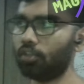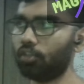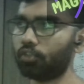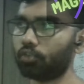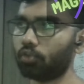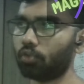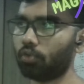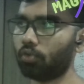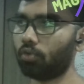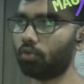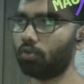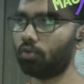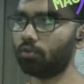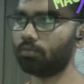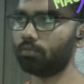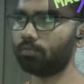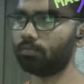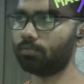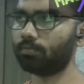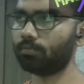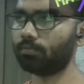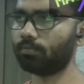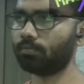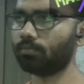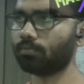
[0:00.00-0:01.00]
So
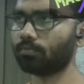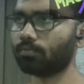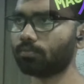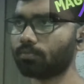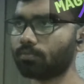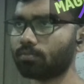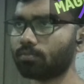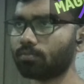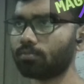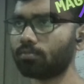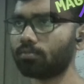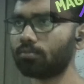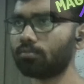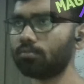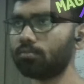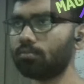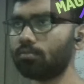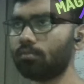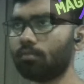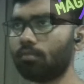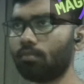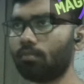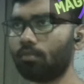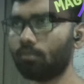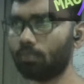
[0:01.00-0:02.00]

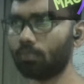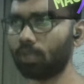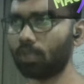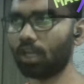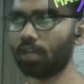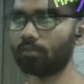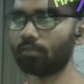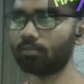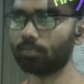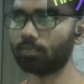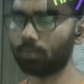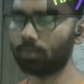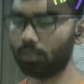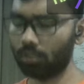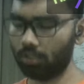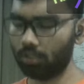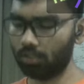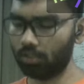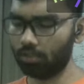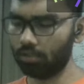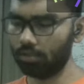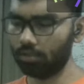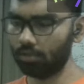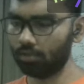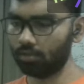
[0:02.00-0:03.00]
yeah,
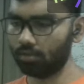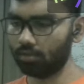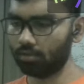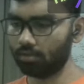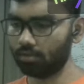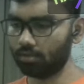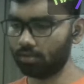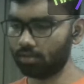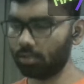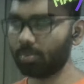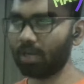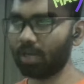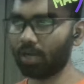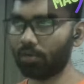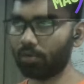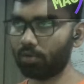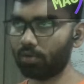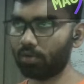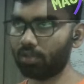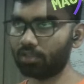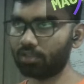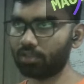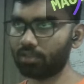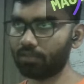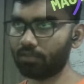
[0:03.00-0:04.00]
the private
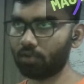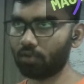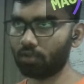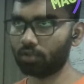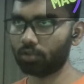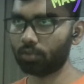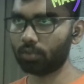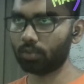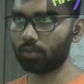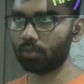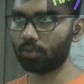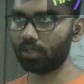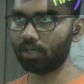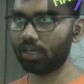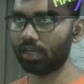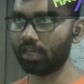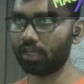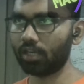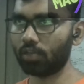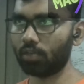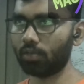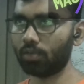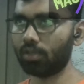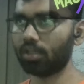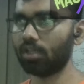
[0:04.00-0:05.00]
one is of course we'll get
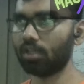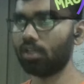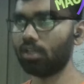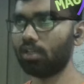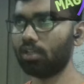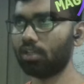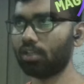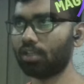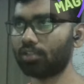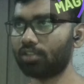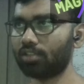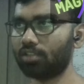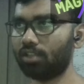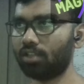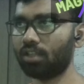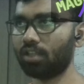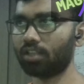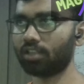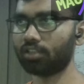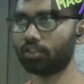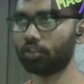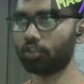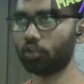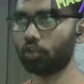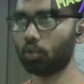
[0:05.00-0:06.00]
into it. That's
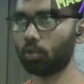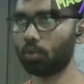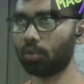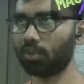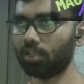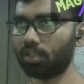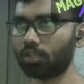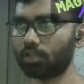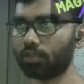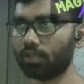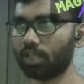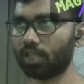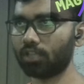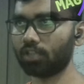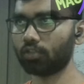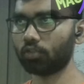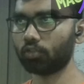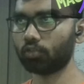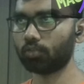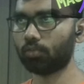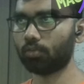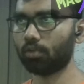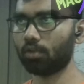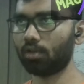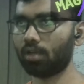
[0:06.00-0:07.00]
the new one. That's so
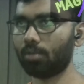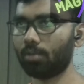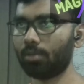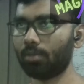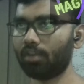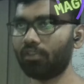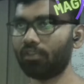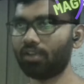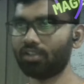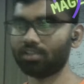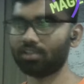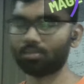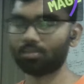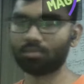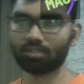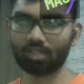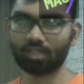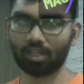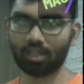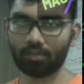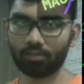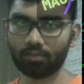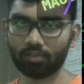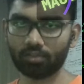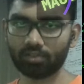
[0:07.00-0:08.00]
small. And buffer is something
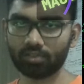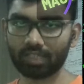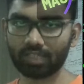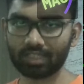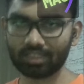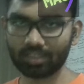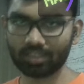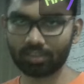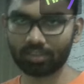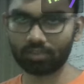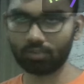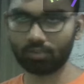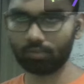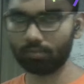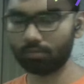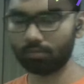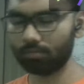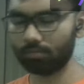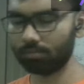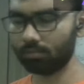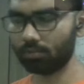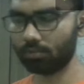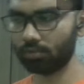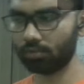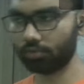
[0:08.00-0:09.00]
that we're just testing to
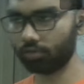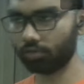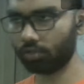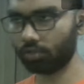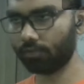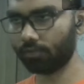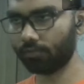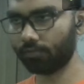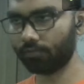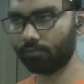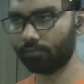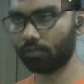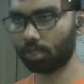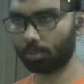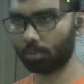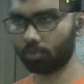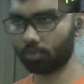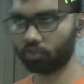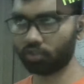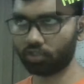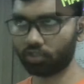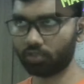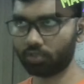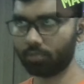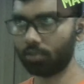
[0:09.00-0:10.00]
sort of for
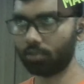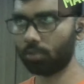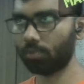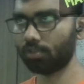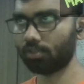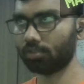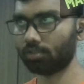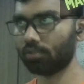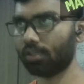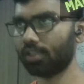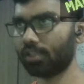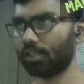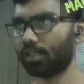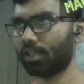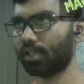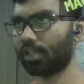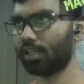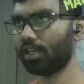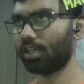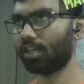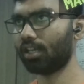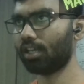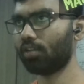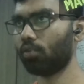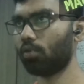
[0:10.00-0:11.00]
demonstration purpose. So like, I
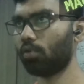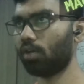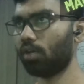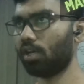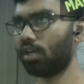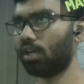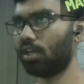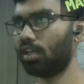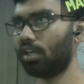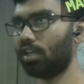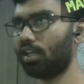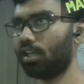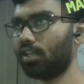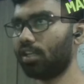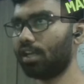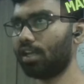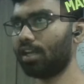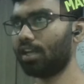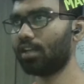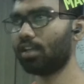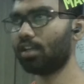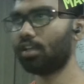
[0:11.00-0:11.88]
can go ahead and delete that.